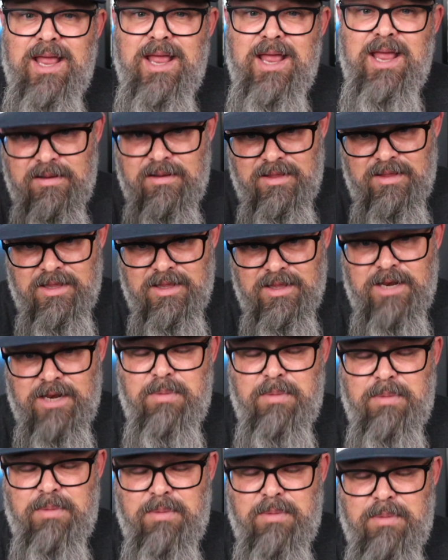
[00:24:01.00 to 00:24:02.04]
a little bit better
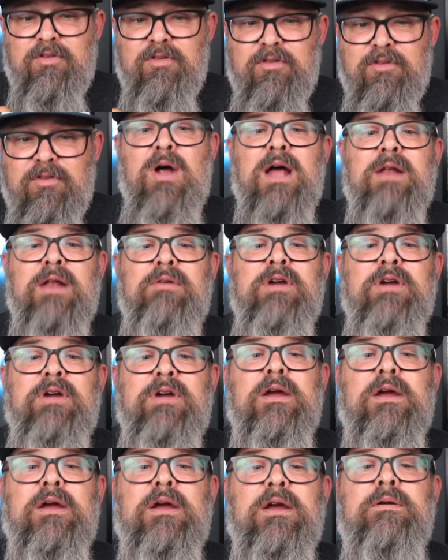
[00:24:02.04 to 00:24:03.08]
for that rod right there.
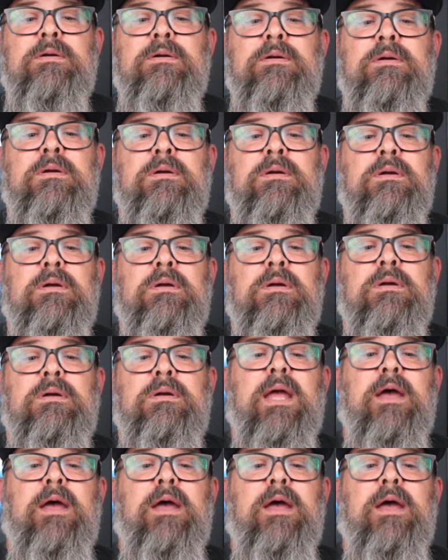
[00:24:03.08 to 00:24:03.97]
Okay.